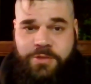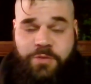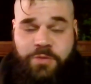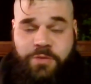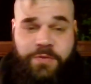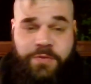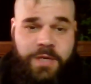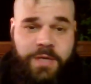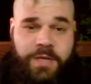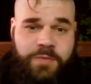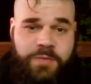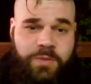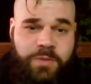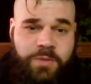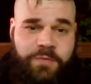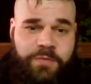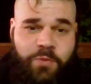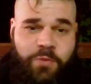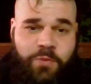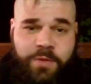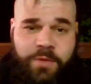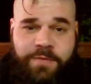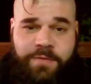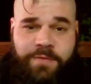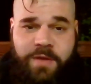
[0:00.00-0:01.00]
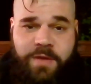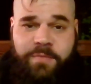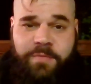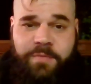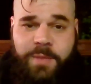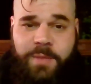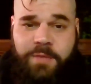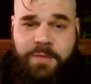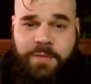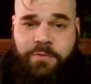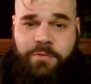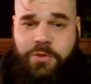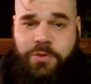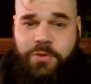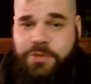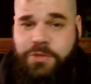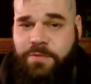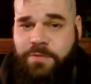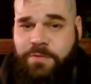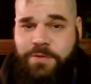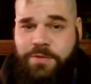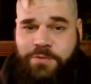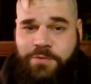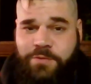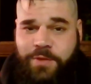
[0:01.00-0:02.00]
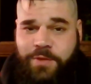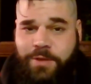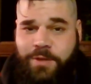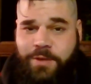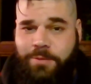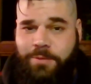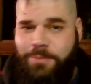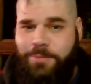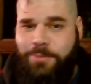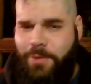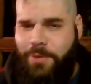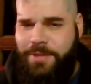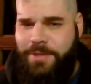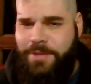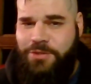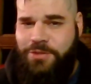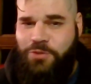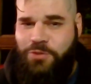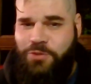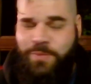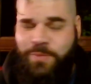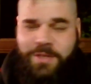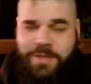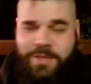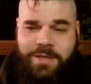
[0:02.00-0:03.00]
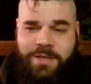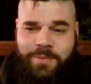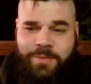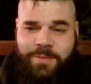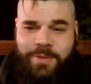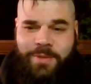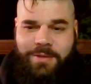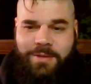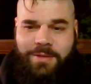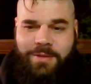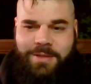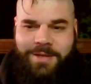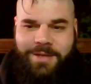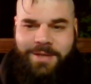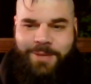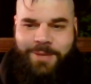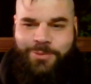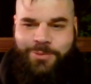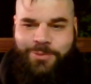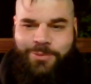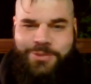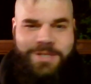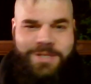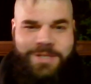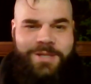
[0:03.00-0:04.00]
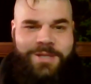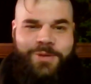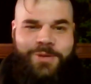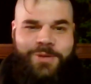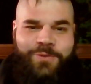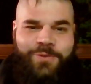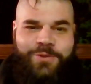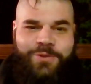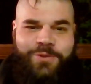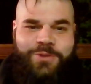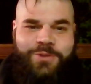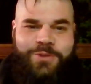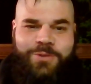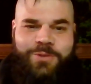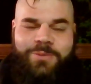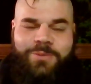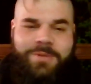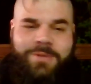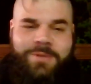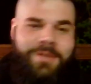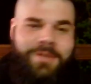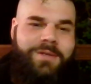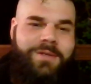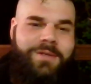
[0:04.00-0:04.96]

So if you guys want the 45-minute version of this video, go ahead and shoot me an email, and I will send that over to you